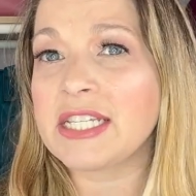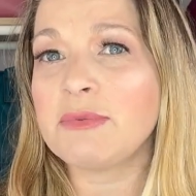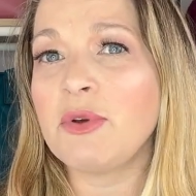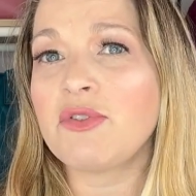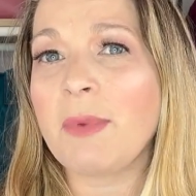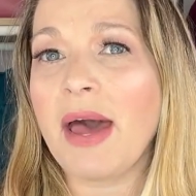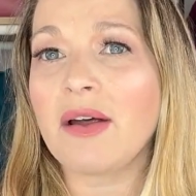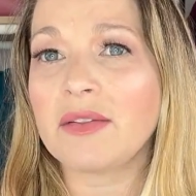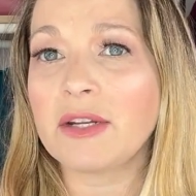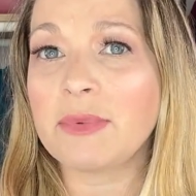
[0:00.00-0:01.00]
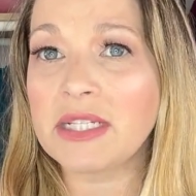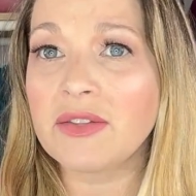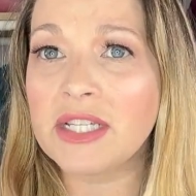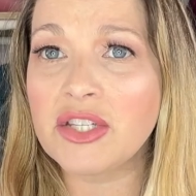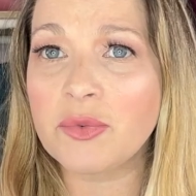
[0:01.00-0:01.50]
smooth them out a little bit. So
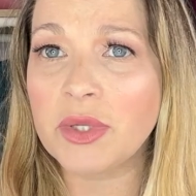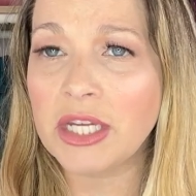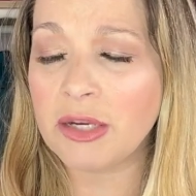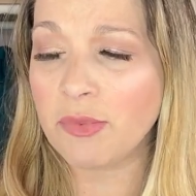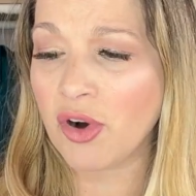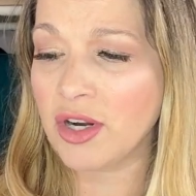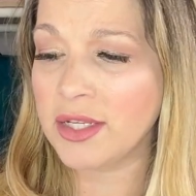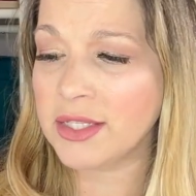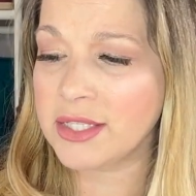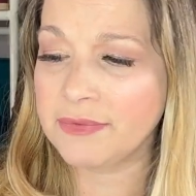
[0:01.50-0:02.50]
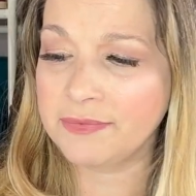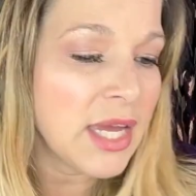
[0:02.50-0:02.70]
this is a really good product.